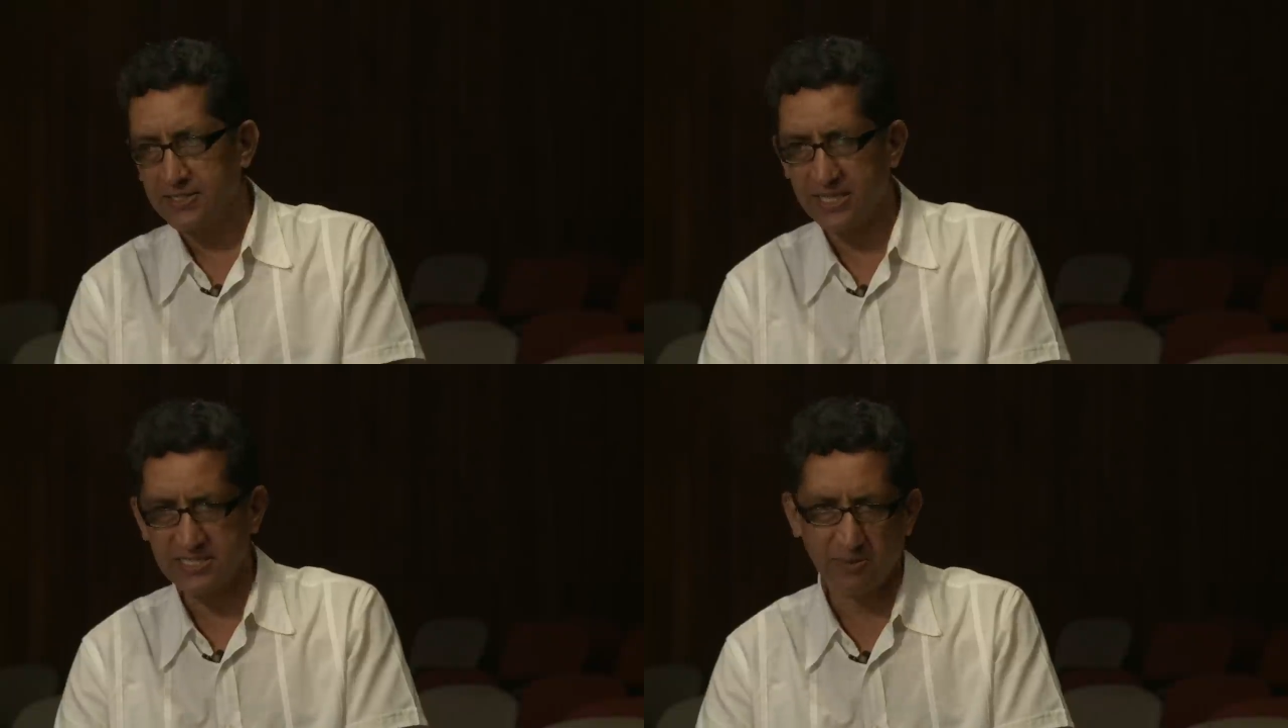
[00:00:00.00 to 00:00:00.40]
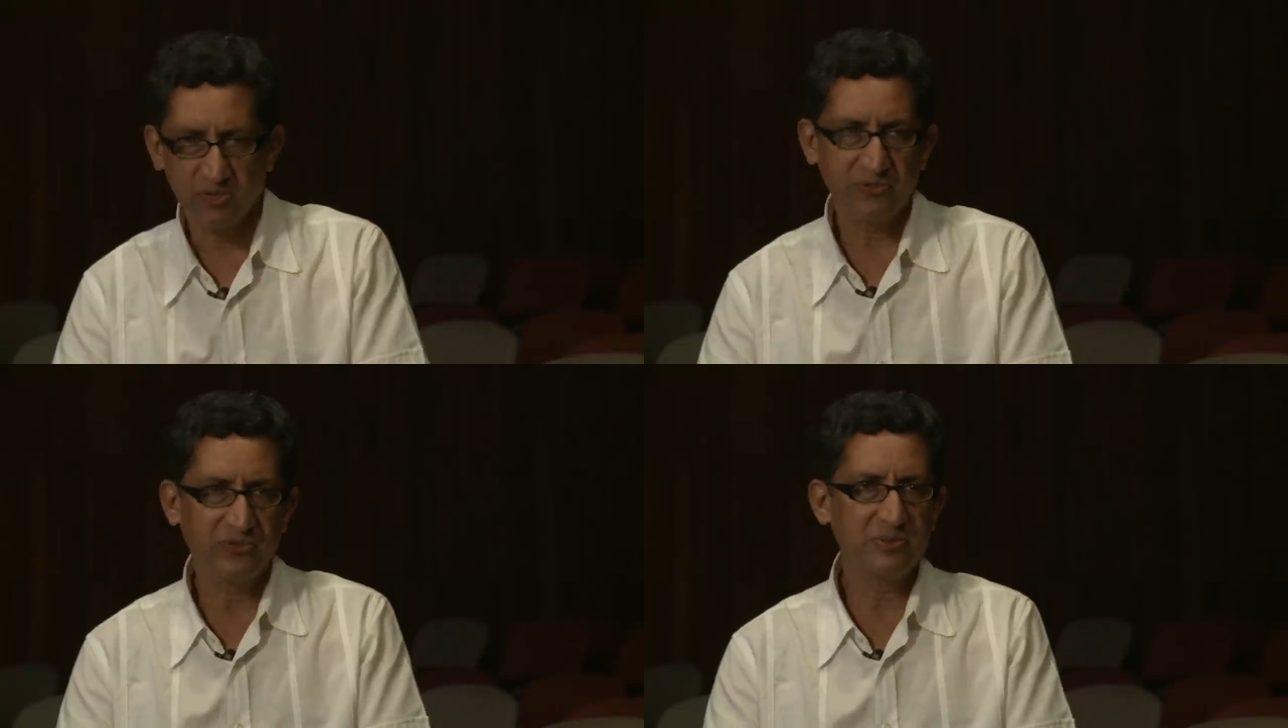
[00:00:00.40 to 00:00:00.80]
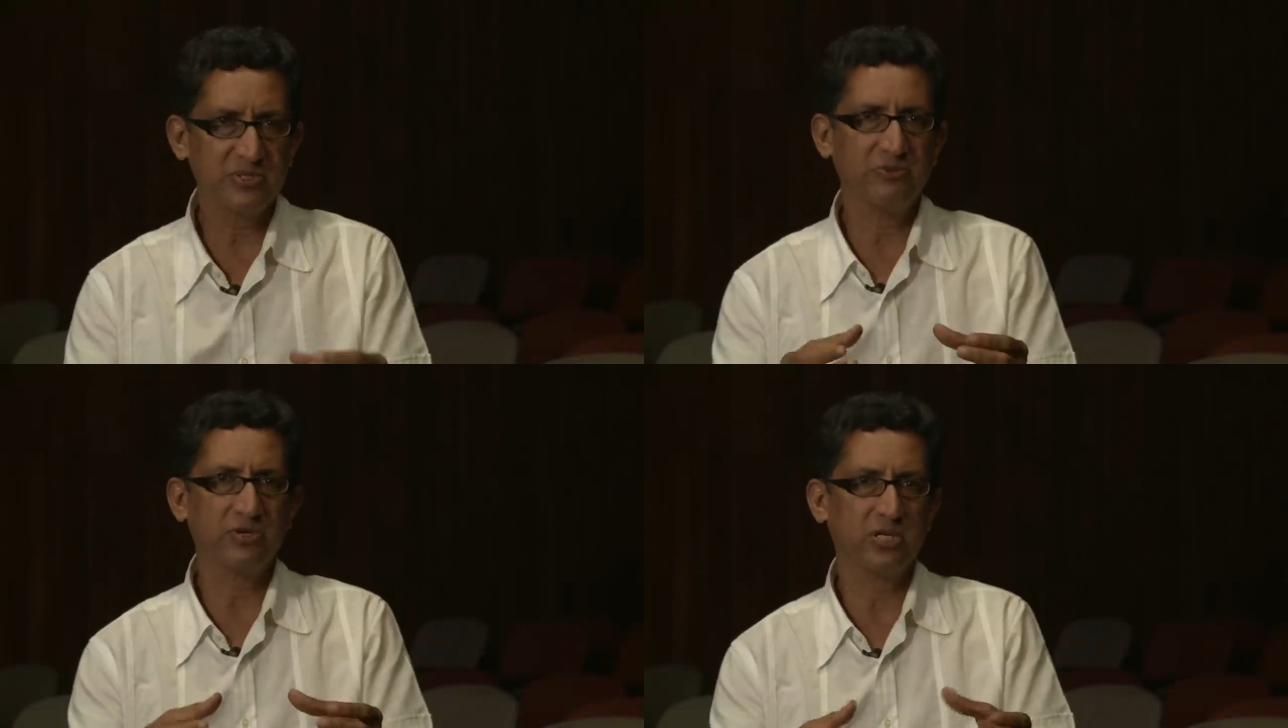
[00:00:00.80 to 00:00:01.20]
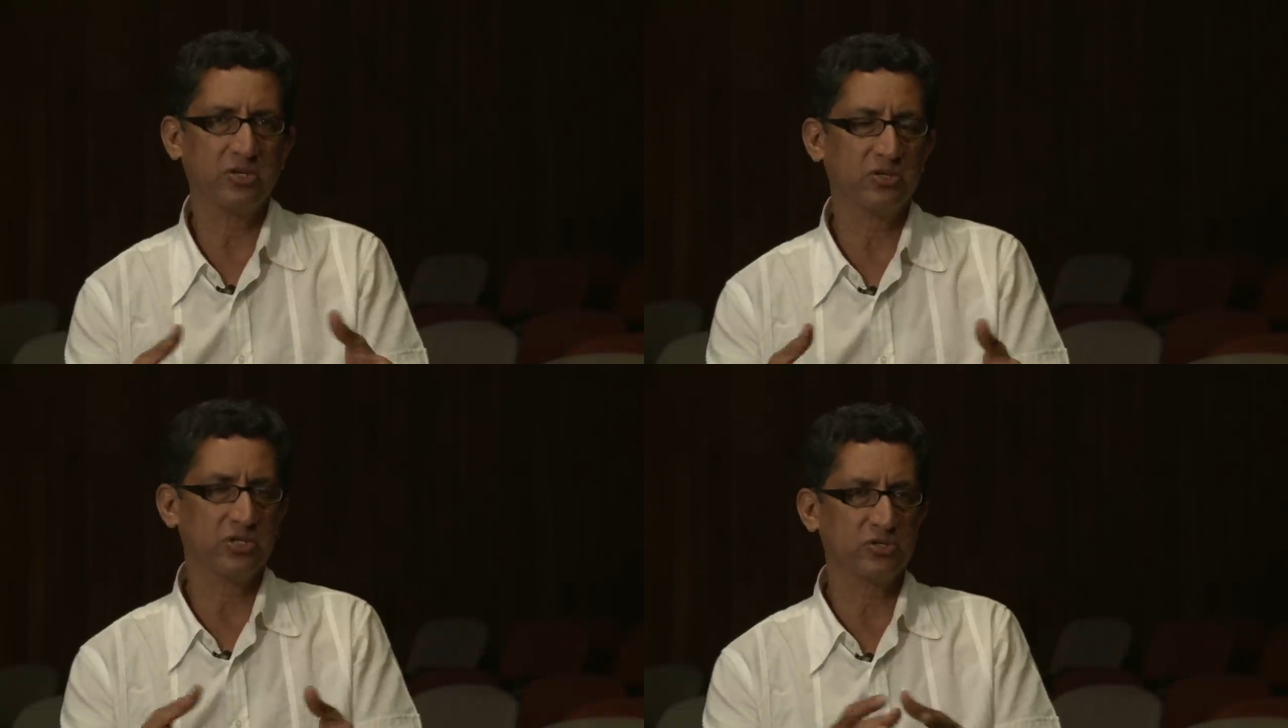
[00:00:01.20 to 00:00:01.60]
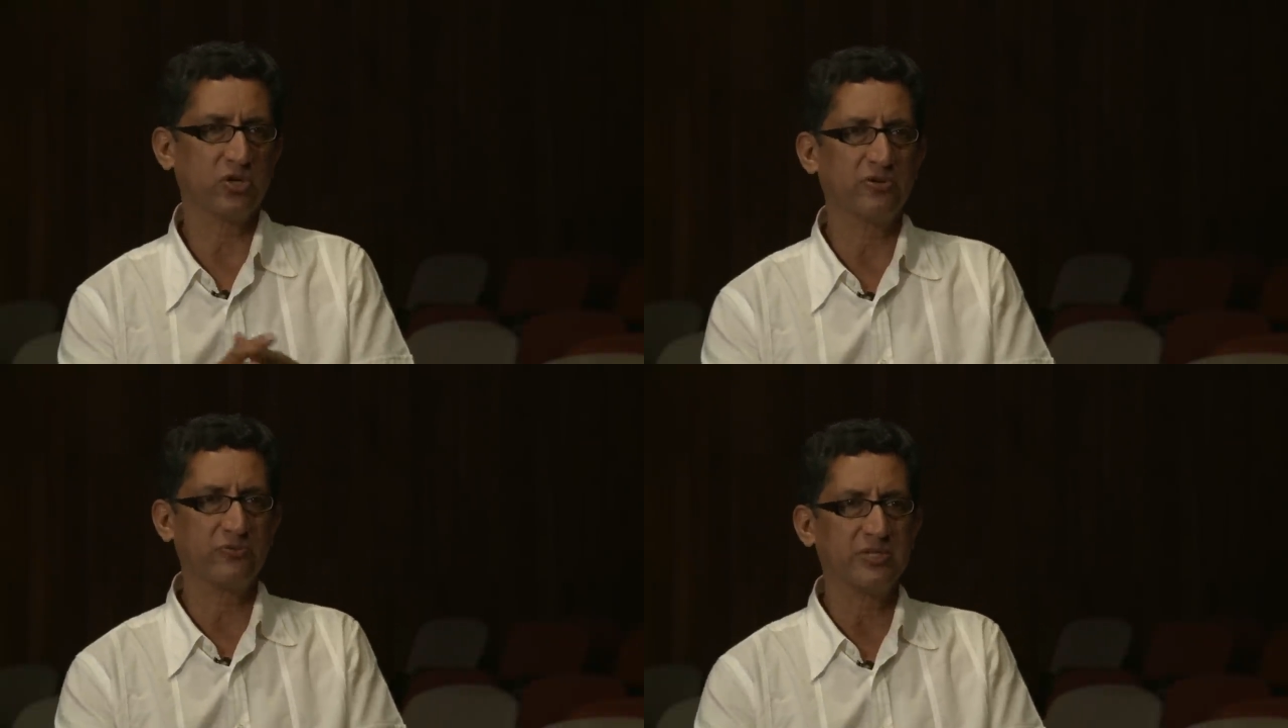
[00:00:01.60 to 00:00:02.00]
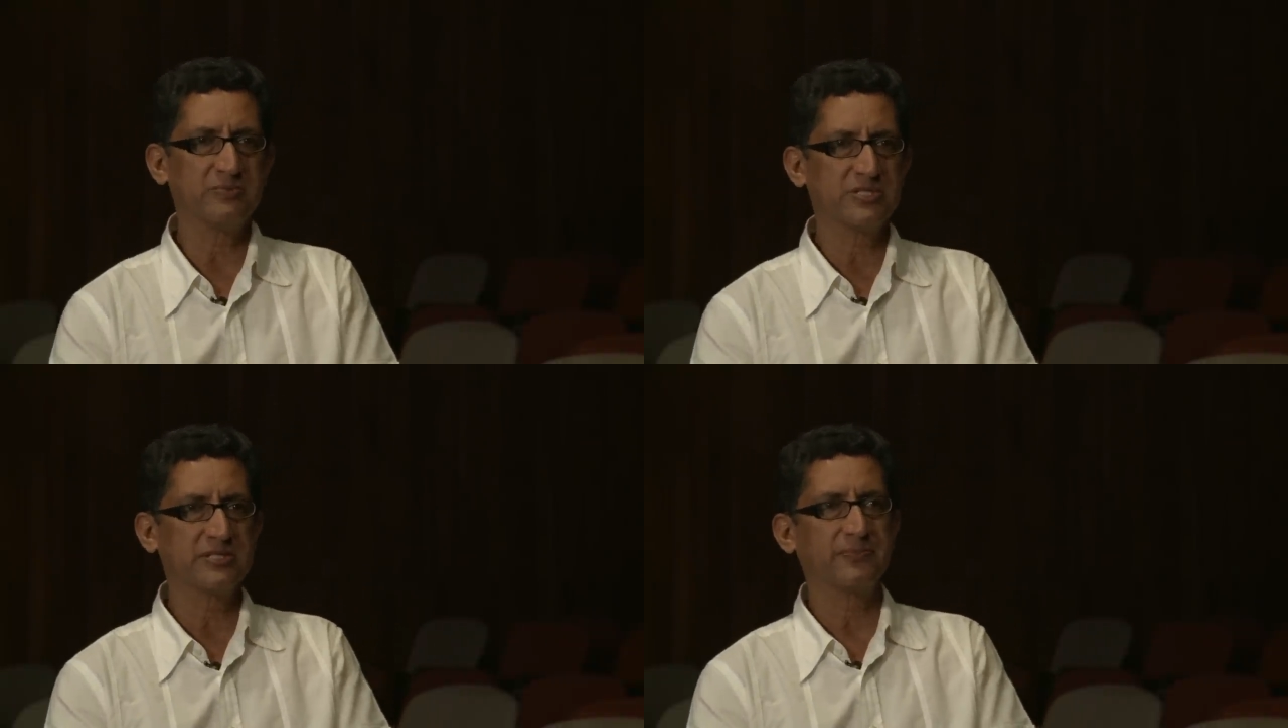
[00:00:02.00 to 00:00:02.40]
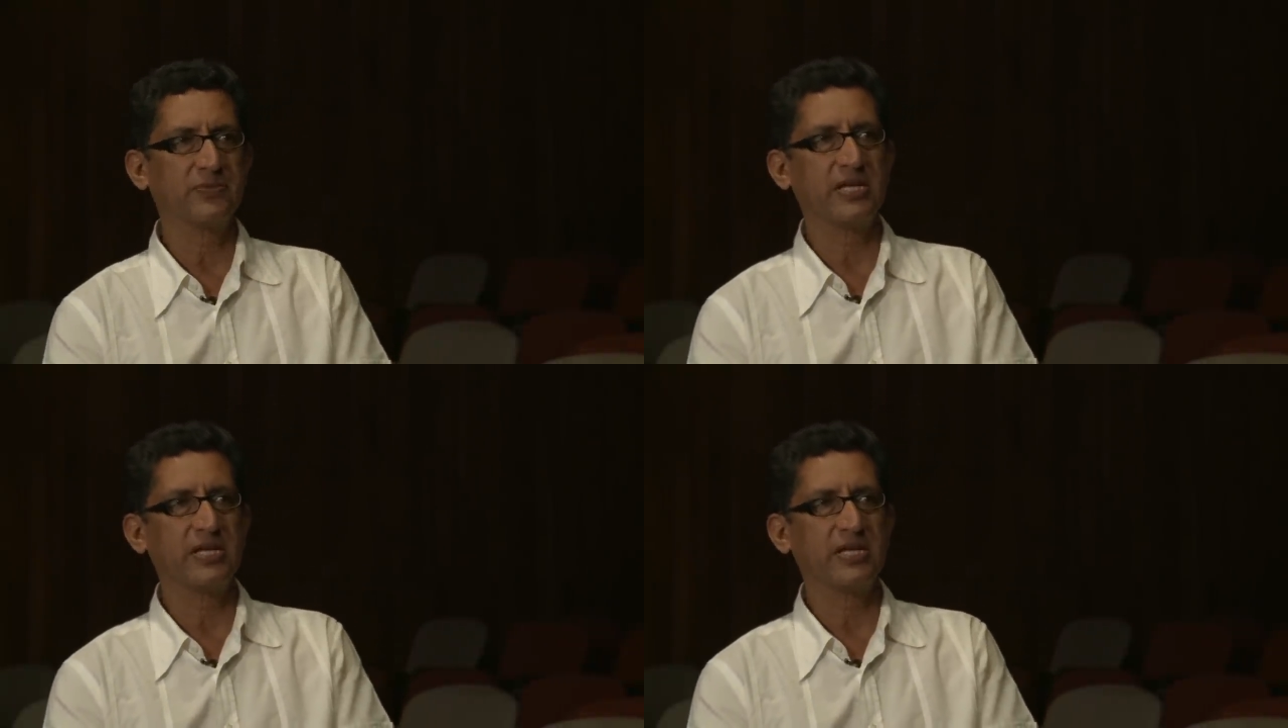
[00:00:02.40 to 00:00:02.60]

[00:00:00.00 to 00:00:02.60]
Like some of the films he worked on, the short films,